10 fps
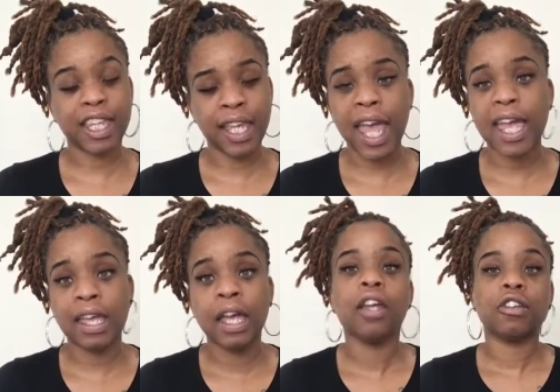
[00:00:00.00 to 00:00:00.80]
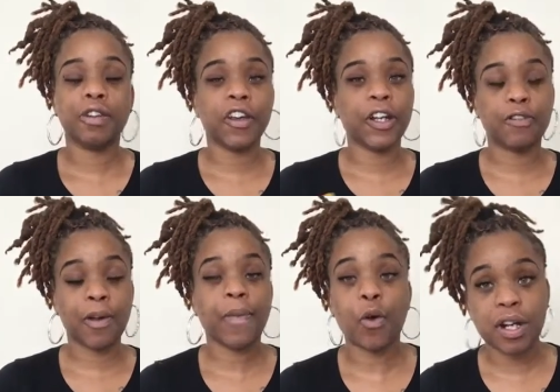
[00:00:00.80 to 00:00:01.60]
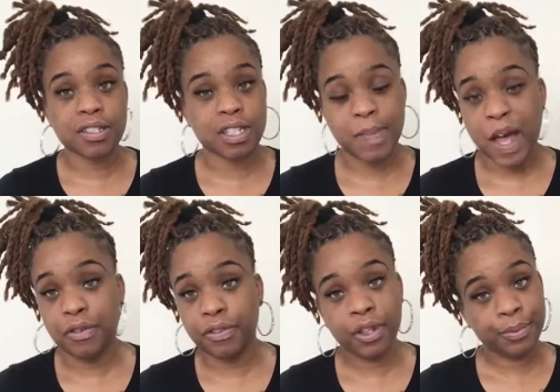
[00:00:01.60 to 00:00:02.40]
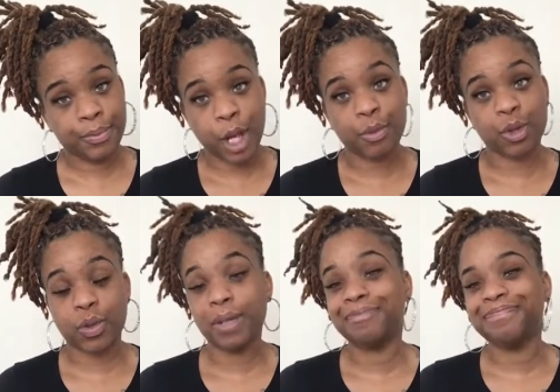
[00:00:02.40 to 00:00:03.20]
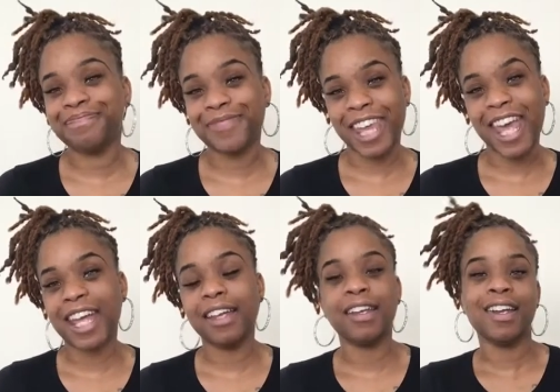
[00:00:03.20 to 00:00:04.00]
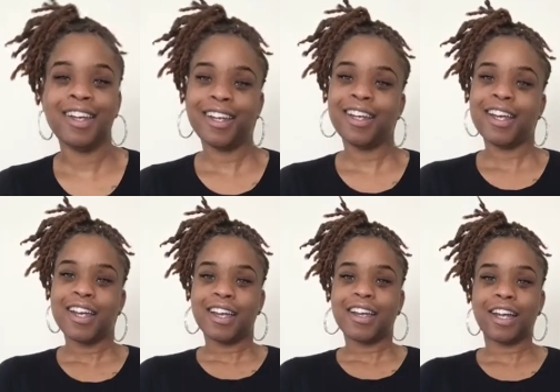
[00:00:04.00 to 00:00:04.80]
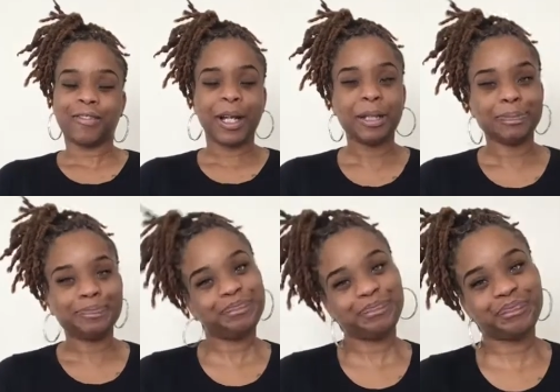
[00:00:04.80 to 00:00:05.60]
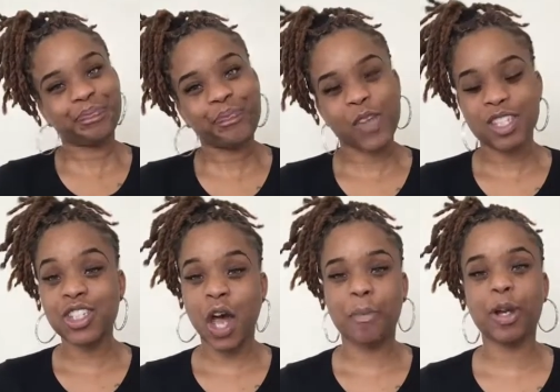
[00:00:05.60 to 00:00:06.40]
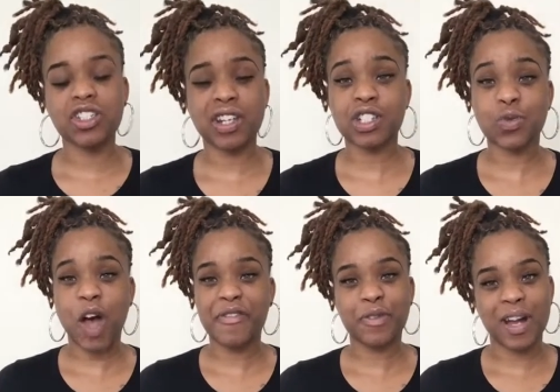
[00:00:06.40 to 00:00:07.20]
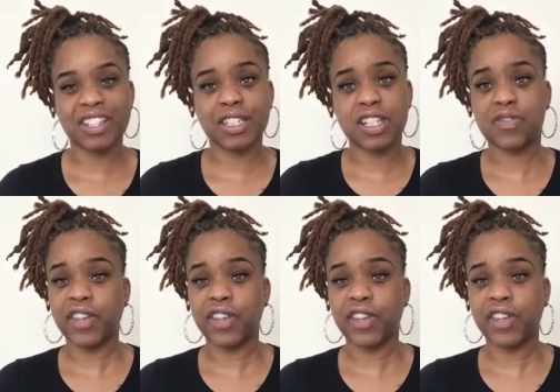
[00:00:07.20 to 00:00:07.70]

Okay? You're hearing it from the horse's mouth. Don't do it. Okay? all right so i appreciate you all for watching this